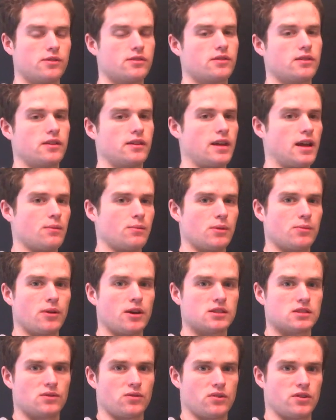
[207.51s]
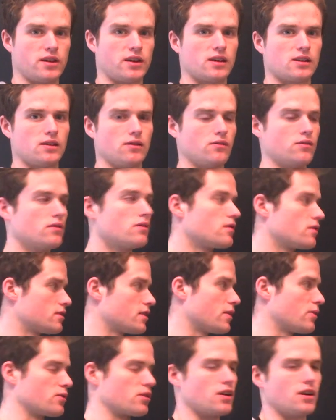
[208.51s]
It can't be positive or negative because
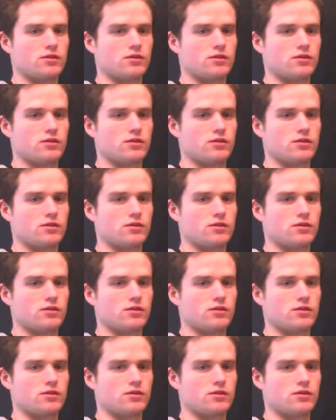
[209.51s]
that would